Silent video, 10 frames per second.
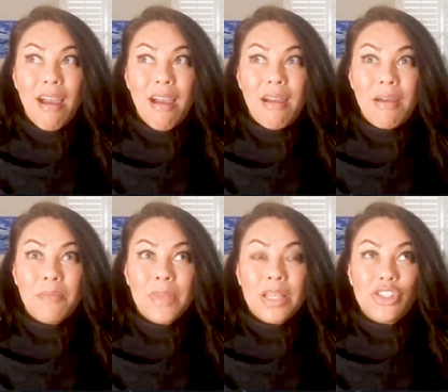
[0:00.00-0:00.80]

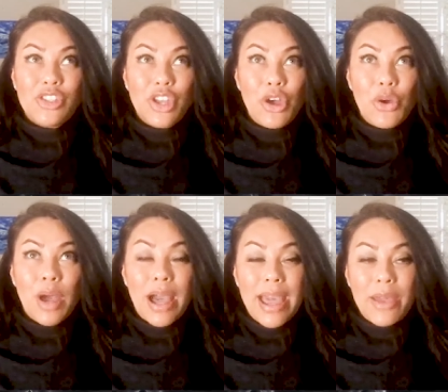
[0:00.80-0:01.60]
Um,
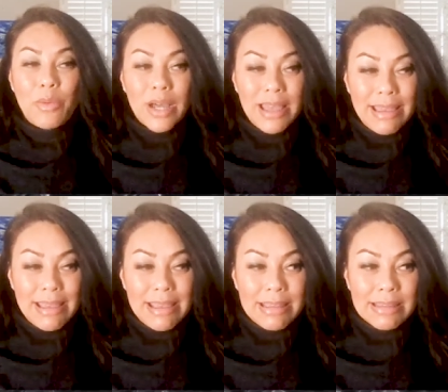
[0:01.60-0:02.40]
so I
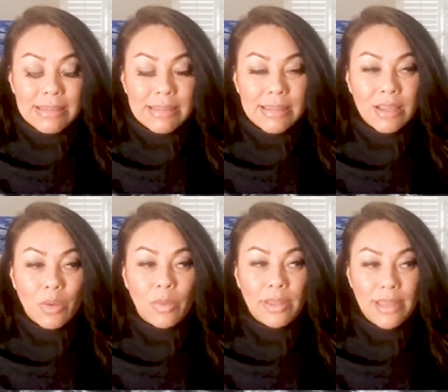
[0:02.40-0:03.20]
was
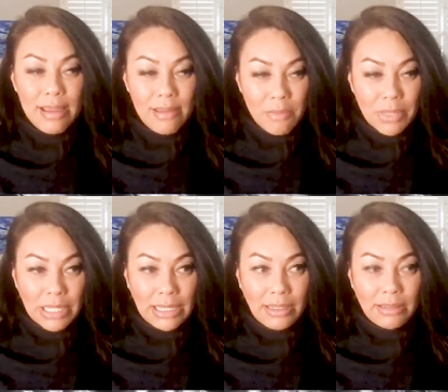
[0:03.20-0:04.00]
with that
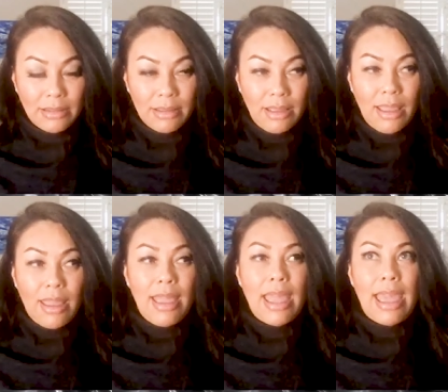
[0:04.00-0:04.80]
company
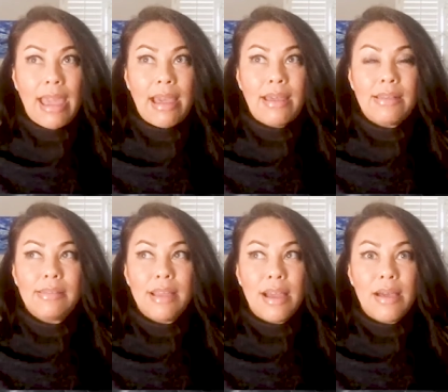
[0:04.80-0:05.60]
and
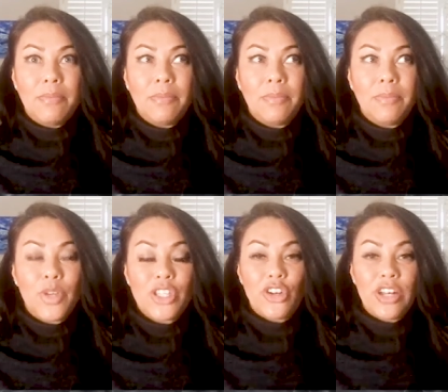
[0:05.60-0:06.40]
um,
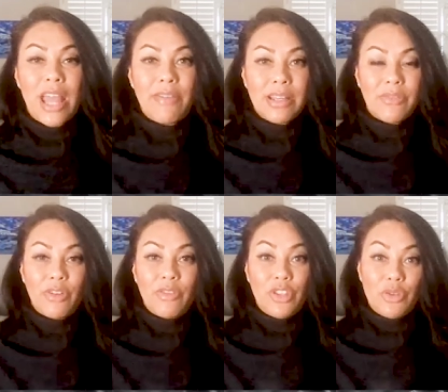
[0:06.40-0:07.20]
we started having
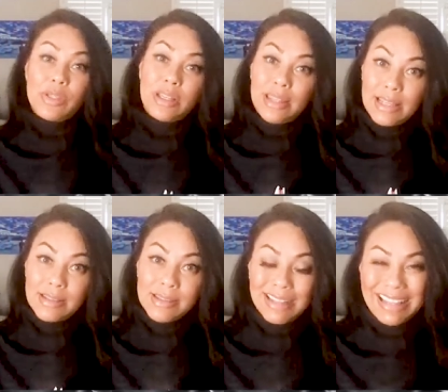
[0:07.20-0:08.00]
different views on
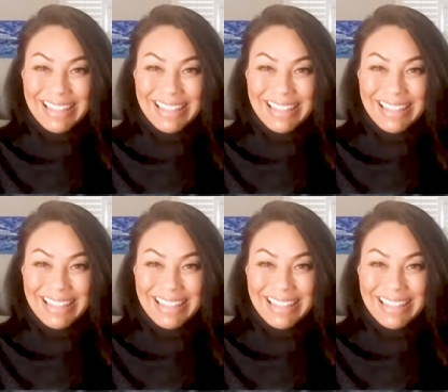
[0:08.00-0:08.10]
things